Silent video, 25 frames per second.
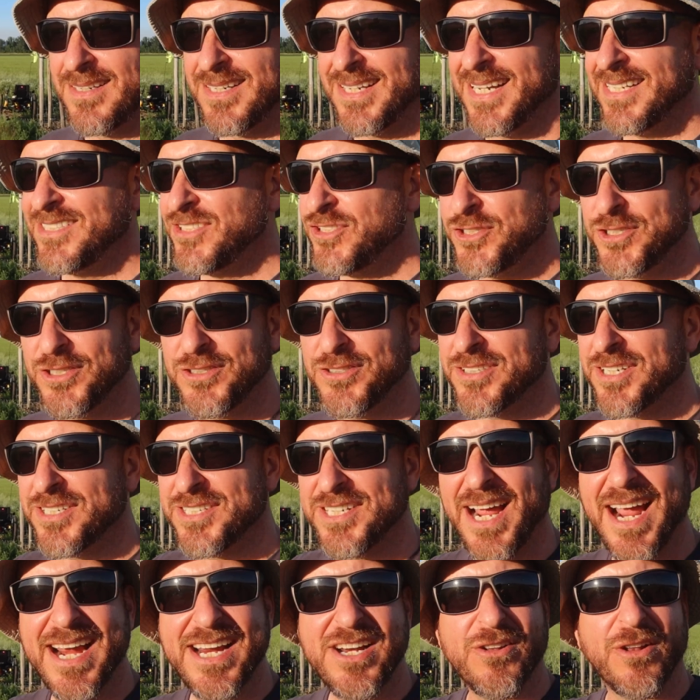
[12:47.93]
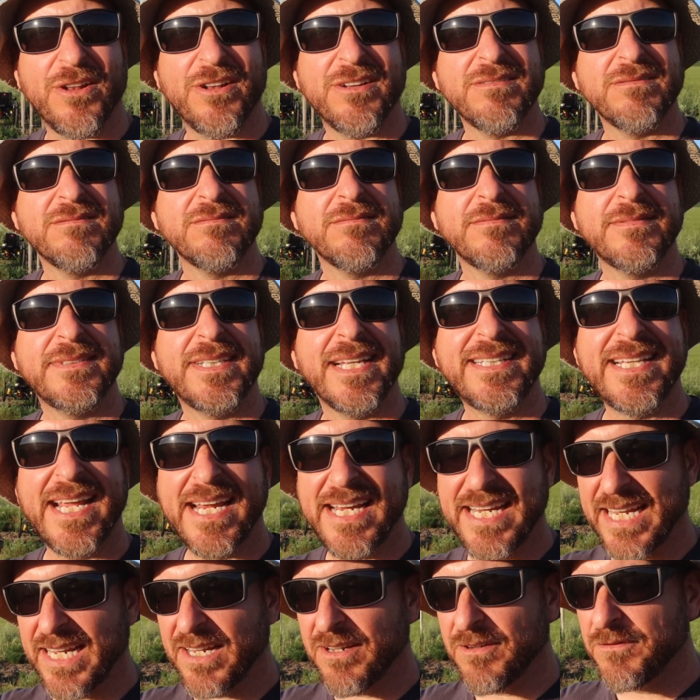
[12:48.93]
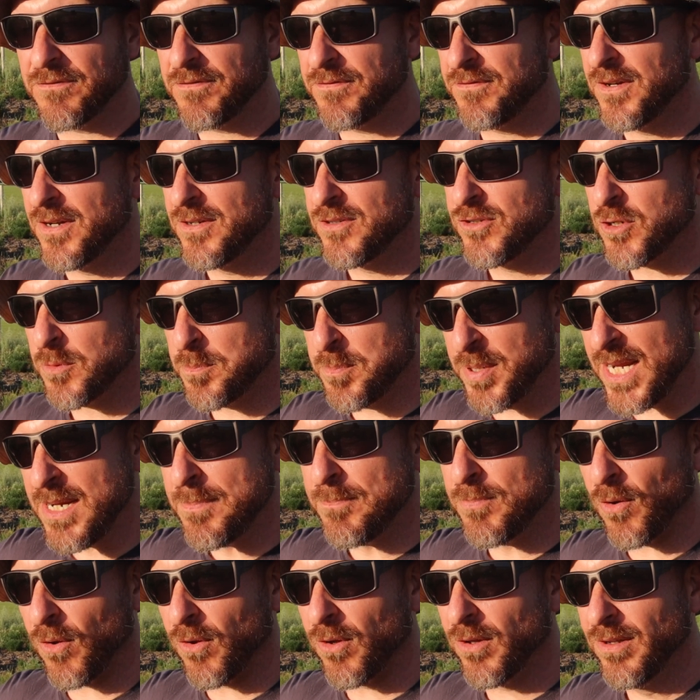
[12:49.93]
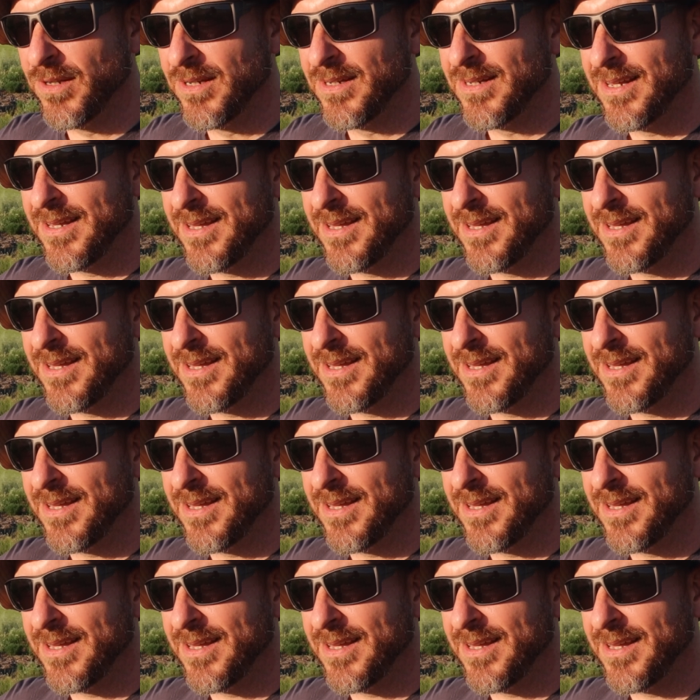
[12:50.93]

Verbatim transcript: It's just a title that they give to people